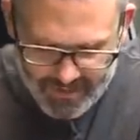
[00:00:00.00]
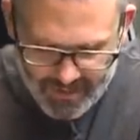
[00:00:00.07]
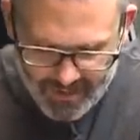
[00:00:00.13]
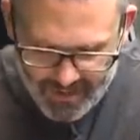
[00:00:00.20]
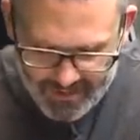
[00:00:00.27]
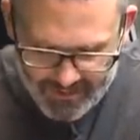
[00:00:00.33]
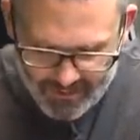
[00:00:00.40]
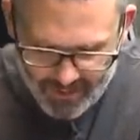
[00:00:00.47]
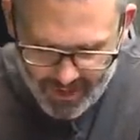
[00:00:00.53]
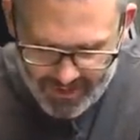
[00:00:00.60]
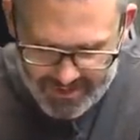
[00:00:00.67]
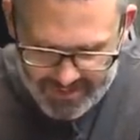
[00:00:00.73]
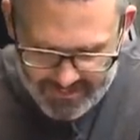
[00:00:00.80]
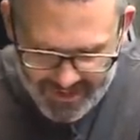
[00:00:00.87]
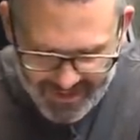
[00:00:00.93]
uh, there
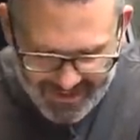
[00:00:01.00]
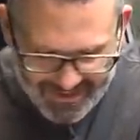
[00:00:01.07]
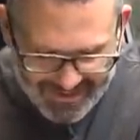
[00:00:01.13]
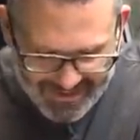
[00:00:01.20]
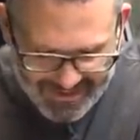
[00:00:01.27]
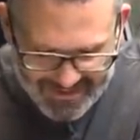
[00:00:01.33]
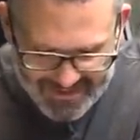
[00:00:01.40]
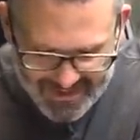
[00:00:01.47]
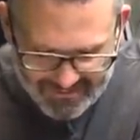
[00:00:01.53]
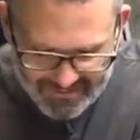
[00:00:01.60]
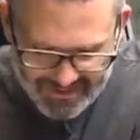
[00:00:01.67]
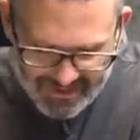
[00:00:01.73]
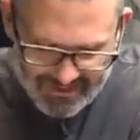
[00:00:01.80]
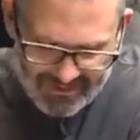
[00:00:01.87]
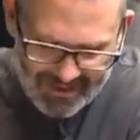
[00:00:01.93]
are some kind of neat stuff
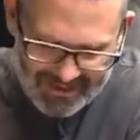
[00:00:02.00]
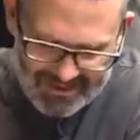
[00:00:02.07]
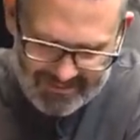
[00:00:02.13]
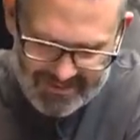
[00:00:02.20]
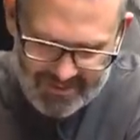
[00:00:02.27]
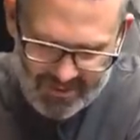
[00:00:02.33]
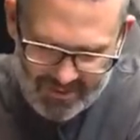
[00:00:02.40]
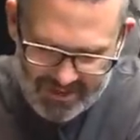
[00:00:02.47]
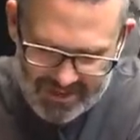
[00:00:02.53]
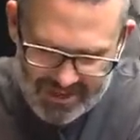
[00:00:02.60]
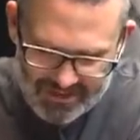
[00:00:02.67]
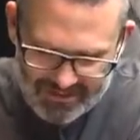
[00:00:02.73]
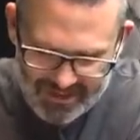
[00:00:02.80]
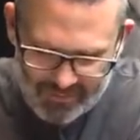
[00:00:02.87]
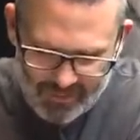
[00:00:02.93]
in here, like some Sword and
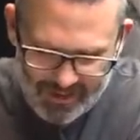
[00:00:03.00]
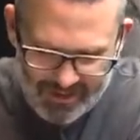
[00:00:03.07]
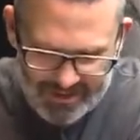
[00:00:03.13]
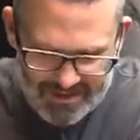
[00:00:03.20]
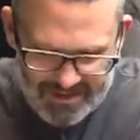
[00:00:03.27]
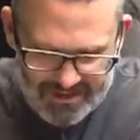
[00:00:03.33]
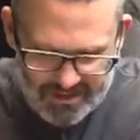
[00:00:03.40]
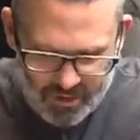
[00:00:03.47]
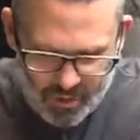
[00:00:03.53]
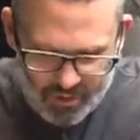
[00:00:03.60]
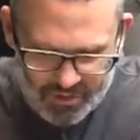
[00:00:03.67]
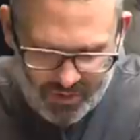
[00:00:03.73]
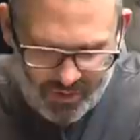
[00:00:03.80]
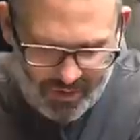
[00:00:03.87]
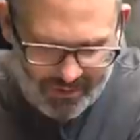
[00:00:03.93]
Shield Liberators. This is an
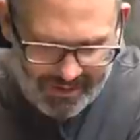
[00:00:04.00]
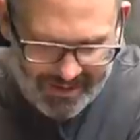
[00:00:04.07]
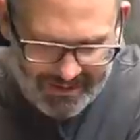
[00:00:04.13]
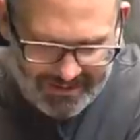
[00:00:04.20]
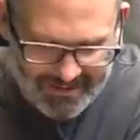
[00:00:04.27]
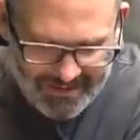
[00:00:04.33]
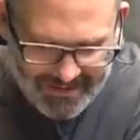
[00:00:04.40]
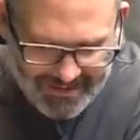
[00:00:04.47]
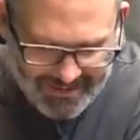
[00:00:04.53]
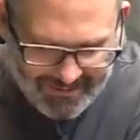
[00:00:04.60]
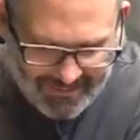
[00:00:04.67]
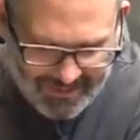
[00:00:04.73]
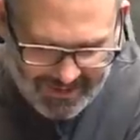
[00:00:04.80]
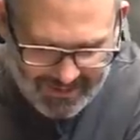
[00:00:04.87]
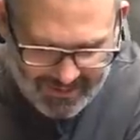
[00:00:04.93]
older army,
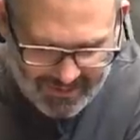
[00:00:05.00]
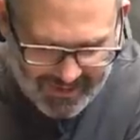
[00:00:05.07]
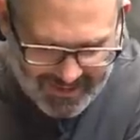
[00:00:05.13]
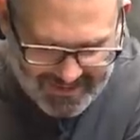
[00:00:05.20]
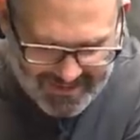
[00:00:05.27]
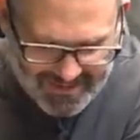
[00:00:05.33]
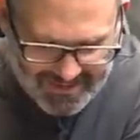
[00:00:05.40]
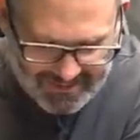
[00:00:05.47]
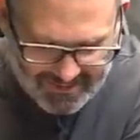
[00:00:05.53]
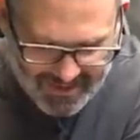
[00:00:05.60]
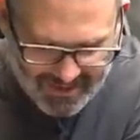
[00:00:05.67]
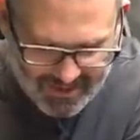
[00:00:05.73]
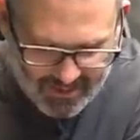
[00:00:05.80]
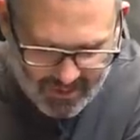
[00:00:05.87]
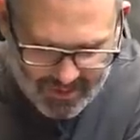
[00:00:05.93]
but you do get to see some
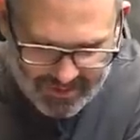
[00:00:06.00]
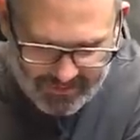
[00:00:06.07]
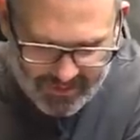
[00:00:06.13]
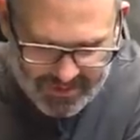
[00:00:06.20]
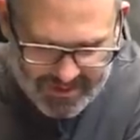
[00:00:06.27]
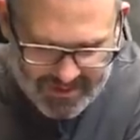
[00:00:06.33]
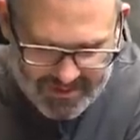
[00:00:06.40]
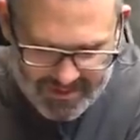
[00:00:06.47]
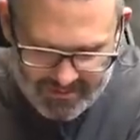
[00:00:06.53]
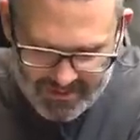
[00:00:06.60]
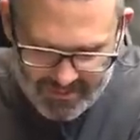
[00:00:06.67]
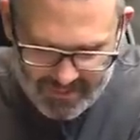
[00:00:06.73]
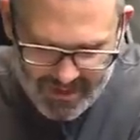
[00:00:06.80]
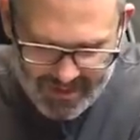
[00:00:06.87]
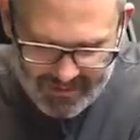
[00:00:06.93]
kind of cool conversion stuff
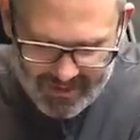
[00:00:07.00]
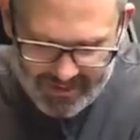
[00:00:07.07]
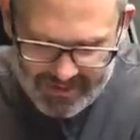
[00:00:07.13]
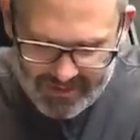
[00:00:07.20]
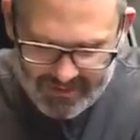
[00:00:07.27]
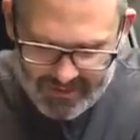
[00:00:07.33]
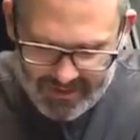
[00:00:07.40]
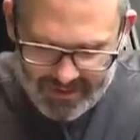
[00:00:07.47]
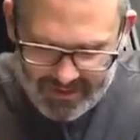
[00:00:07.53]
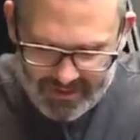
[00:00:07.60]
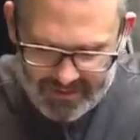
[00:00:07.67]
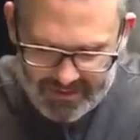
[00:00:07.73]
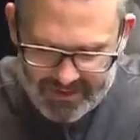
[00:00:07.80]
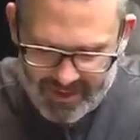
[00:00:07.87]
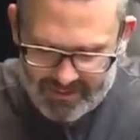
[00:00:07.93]
in the background here.
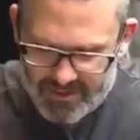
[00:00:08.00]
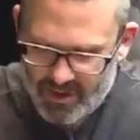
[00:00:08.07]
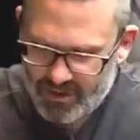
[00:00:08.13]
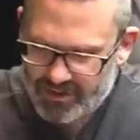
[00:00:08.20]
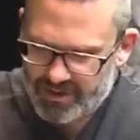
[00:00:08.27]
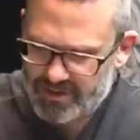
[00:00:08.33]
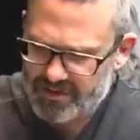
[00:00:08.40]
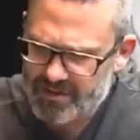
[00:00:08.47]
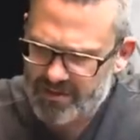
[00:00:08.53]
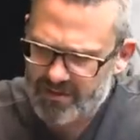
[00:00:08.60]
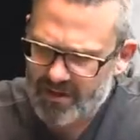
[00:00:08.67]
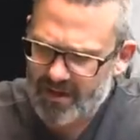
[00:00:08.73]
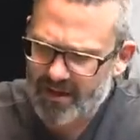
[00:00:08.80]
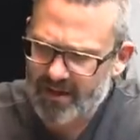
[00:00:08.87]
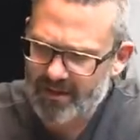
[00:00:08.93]
The James
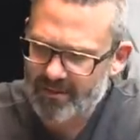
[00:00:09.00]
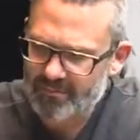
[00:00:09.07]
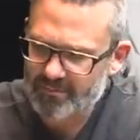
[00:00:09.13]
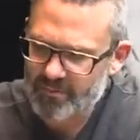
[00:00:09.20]
Karch's uh,